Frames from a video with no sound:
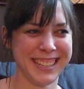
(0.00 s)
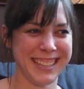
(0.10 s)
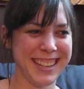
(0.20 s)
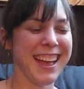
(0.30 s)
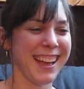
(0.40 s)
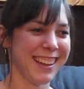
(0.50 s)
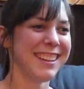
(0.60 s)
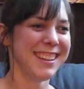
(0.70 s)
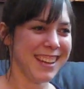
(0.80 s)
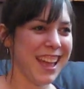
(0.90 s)
Yeah.
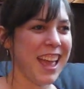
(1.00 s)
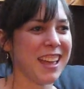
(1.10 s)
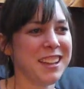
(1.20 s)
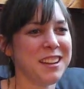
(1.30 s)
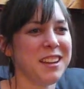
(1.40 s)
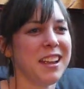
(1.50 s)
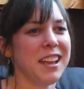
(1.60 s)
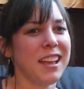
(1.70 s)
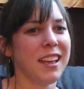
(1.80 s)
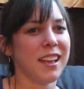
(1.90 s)
And
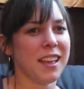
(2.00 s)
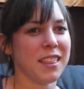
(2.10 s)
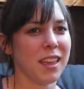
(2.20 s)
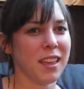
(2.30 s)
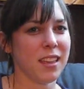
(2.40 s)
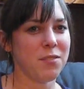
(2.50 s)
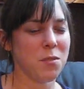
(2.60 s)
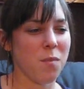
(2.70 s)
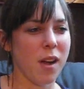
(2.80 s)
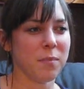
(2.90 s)
I think if
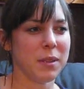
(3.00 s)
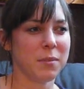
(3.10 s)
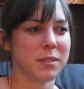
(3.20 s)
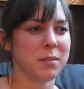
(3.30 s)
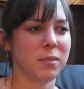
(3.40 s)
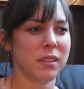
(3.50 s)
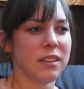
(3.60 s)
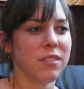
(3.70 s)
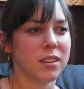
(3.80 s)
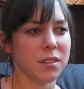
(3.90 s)
you want people to
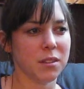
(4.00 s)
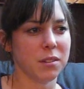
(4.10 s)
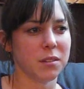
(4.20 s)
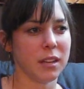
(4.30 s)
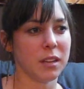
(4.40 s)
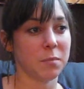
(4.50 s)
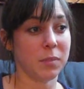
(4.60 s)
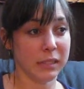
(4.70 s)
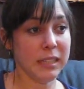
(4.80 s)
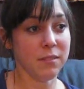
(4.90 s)
believe in you and
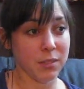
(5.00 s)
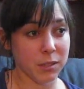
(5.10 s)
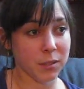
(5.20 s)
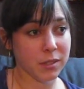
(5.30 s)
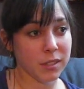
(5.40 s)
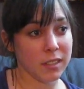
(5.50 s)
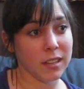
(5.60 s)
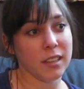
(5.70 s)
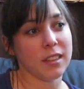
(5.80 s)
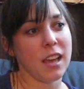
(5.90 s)
believe you,
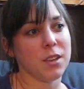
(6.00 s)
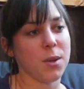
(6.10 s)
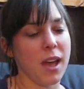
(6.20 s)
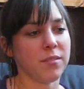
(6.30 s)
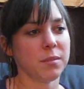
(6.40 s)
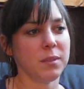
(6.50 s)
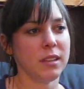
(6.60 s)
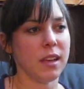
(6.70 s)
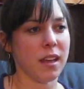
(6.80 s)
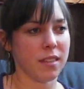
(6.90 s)
that you have to
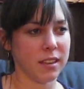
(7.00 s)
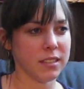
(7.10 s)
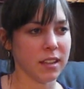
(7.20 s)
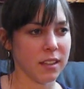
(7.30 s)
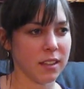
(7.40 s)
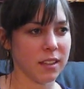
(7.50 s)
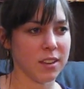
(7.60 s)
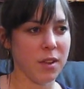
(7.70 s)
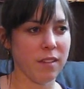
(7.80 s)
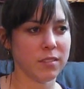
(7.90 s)
be authentic
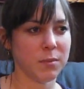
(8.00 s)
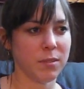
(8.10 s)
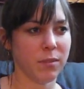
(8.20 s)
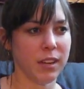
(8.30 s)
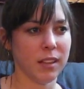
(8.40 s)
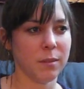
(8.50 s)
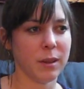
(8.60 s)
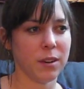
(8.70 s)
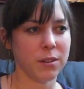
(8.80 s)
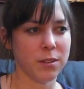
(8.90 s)
and you have to be real
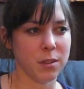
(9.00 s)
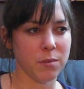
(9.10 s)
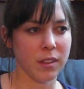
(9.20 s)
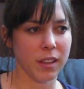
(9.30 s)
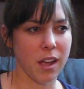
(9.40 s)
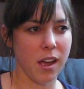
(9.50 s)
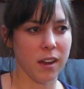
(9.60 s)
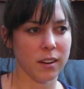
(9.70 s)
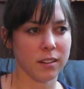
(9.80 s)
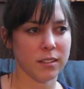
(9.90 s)
about who you really
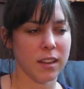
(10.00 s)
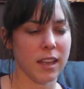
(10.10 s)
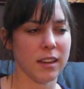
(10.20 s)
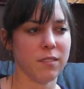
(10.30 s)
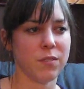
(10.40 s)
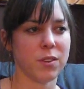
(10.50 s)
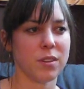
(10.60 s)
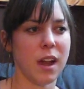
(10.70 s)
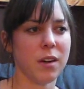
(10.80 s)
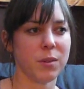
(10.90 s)
are. And if you're
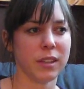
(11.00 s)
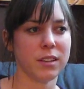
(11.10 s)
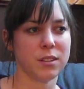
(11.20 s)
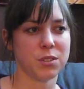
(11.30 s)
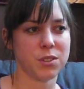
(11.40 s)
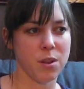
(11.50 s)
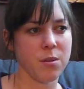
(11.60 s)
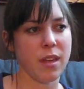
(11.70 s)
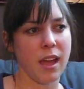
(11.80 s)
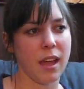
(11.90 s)
not willing to show
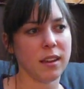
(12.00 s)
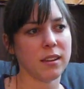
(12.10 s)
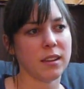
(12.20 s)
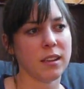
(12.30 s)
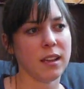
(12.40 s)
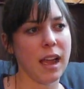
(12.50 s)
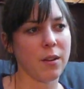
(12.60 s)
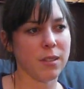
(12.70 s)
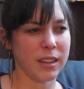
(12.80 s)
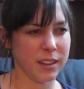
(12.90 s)
that, how
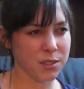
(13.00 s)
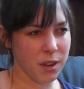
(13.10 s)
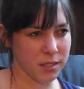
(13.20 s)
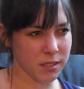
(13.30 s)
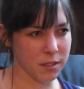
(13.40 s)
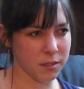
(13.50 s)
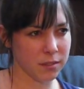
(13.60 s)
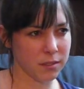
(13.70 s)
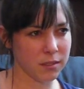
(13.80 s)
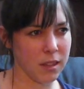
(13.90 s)
are they going to trust you?
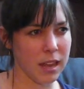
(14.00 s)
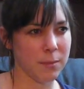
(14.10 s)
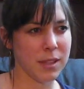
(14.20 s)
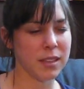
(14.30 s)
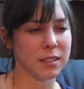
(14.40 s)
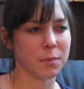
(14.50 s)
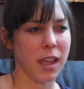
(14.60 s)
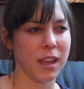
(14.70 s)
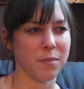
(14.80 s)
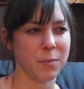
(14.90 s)
And I'm in this
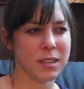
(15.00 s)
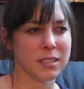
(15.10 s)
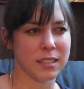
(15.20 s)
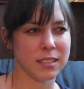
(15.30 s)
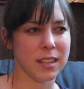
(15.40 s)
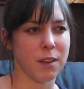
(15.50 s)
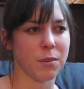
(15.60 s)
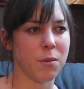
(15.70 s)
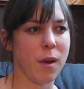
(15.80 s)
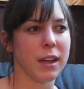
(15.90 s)
kind of business that
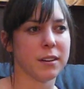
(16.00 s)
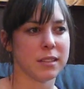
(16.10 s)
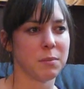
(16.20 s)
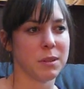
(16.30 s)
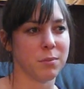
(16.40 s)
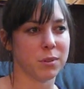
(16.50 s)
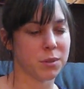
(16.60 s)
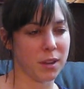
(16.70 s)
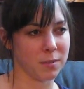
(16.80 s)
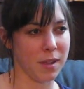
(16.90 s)
requires that people
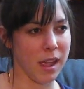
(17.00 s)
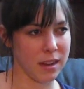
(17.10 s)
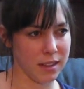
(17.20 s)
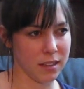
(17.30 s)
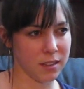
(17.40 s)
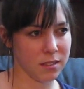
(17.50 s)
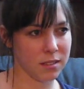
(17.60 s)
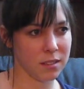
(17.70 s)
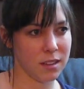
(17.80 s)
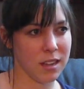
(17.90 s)
trust my ideas.
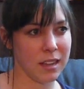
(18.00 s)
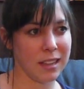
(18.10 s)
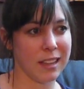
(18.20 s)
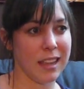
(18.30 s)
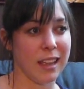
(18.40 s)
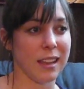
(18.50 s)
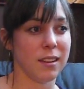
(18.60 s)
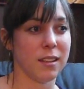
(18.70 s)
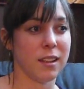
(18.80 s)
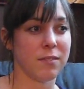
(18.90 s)
And
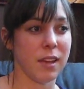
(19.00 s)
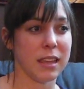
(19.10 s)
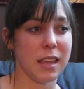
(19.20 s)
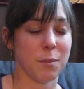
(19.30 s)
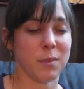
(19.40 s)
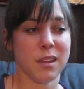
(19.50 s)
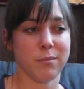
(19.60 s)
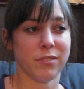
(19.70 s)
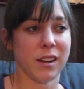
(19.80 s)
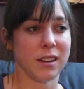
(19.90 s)
if I can't be
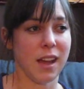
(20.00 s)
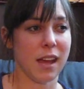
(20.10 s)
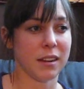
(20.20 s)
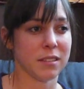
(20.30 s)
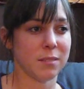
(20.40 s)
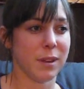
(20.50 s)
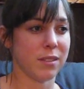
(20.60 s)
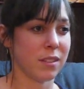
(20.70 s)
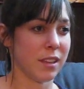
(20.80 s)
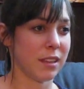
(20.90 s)
upfront and honest
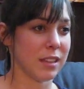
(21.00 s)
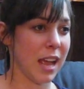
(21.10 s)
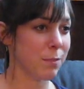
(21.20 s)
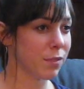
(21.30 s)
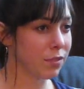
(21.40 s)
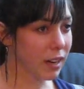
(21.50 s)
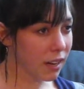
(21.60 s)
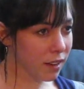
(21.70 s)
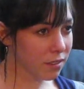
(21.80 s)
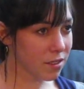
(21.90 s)
about the things I'm afraid
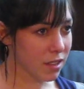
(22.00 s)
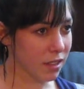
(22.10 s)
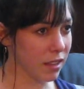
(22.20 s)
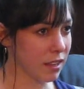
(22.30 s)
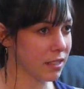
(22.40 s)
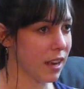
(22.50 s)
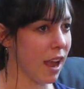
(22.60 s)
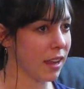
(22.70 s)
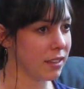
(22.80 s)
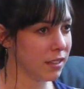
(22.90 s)
of and the things that
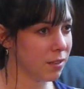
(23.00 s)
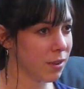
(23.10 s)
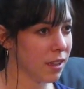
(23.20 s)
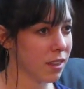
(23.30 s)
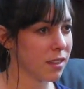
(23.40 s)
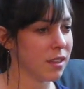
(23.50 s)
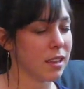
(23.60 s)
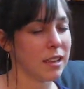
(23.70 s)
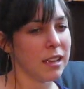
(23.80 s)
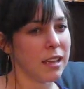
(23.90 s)
I deal with,
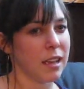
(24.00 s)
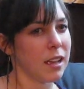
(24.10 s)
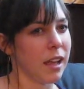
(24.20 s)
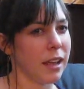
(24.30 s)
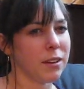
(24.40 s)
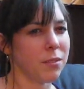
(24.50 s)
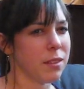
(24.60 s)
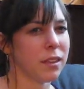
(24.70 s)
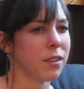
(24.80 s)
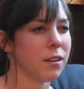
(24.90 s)
I don't
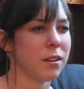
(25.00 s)
think they're